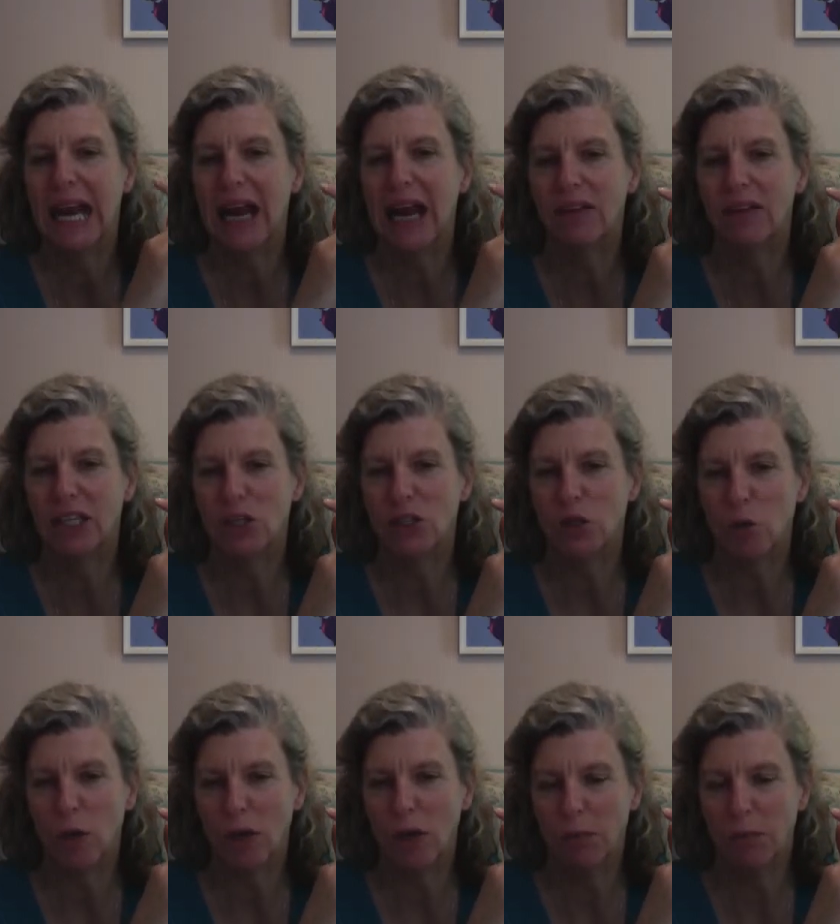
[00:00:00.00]
having
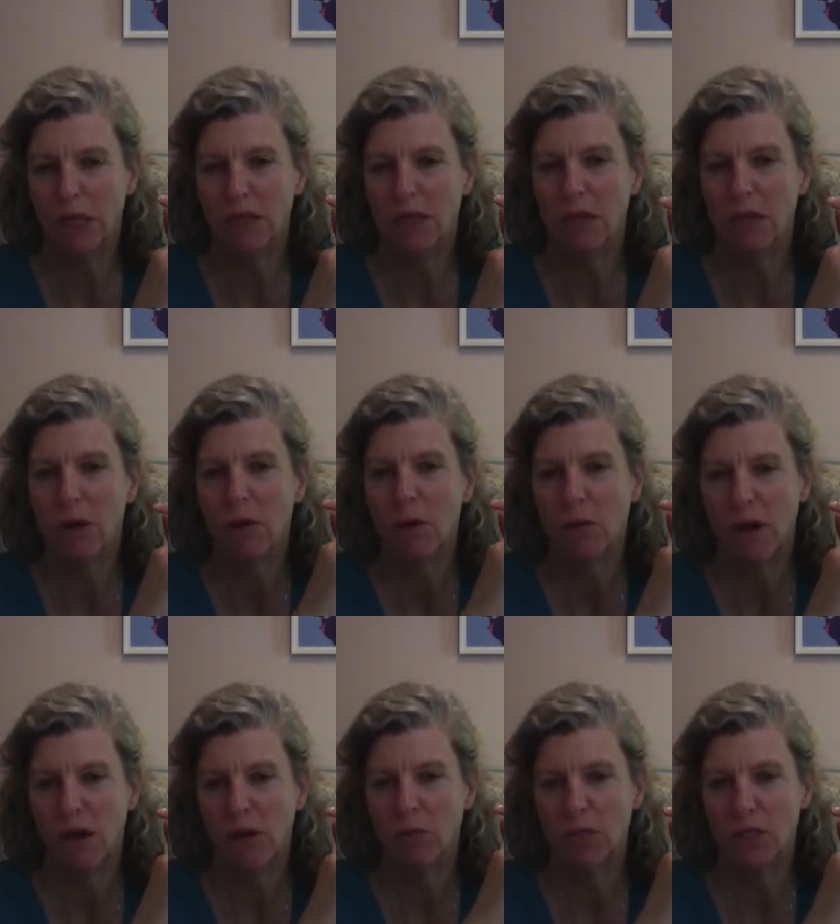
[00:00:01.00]
enjoyment
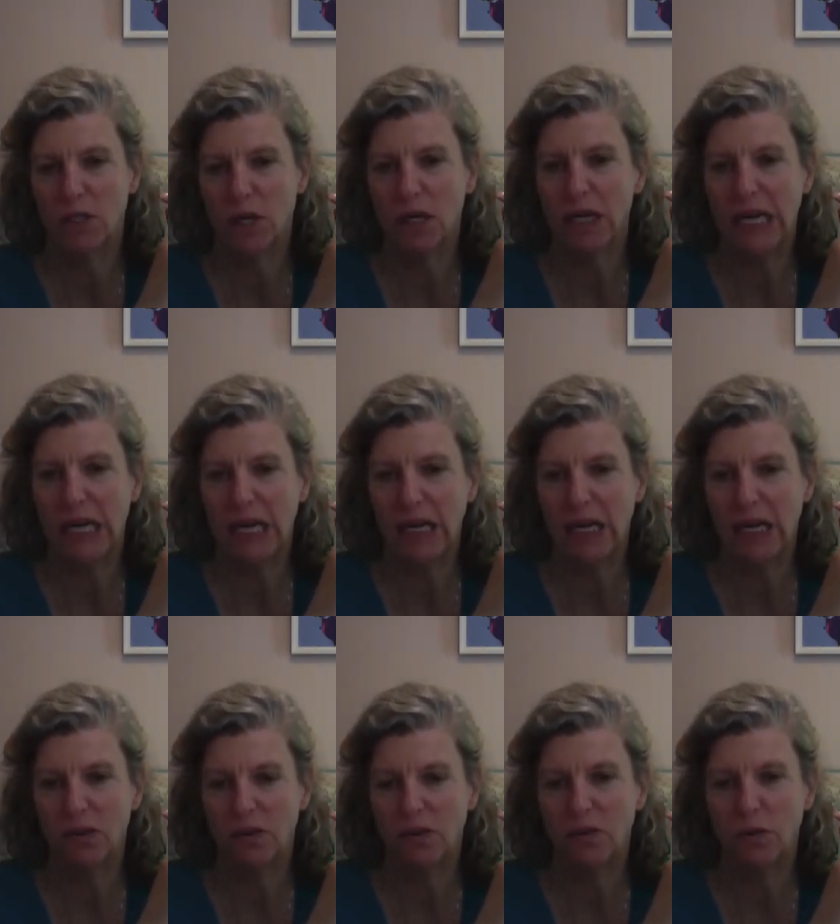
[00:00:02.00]
when we're done eating
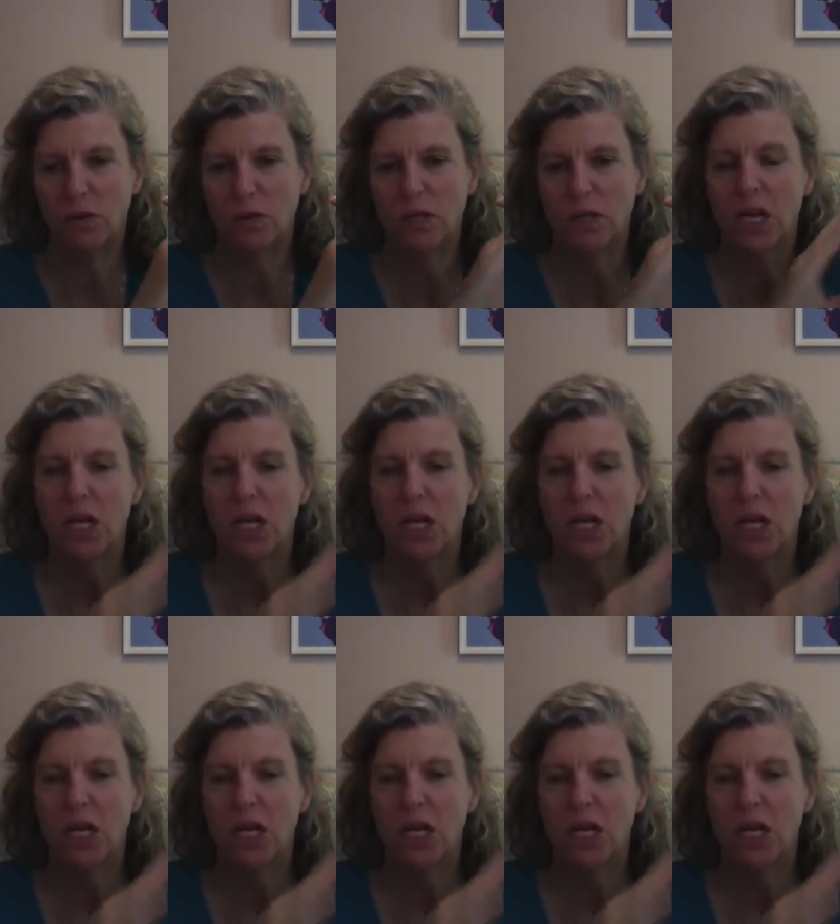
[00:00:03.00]
those foods.